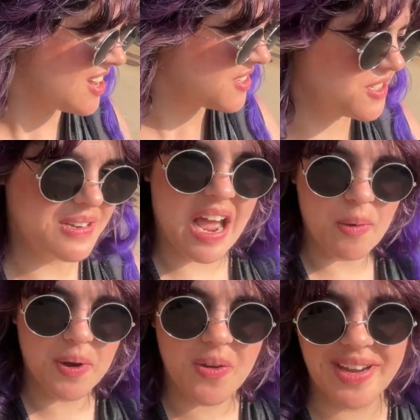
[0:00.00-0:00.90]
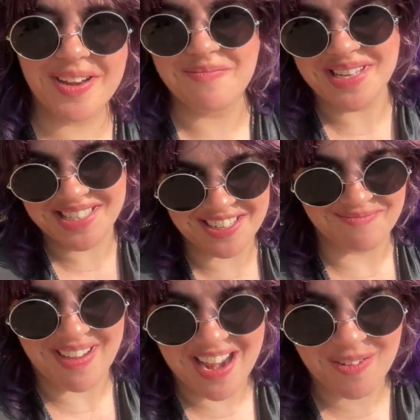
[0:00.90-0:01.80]
So now we're going to Mystic
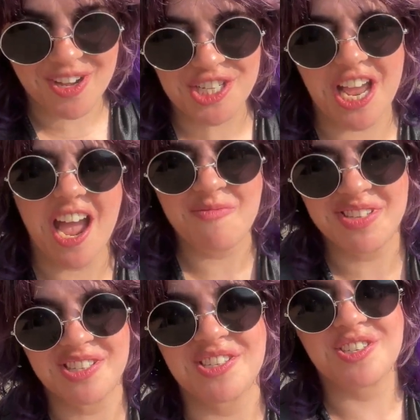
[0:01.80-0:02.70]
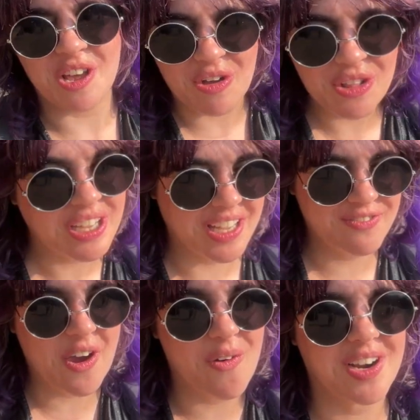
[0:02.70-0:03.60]
Manor, which I've been so looking
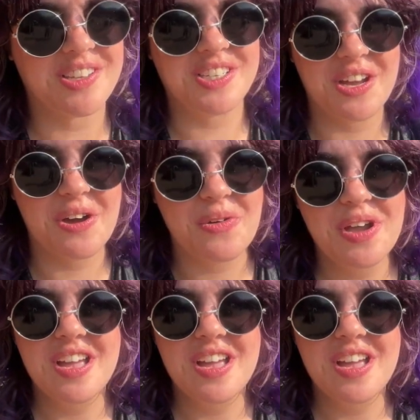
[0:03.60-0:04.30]
forward to,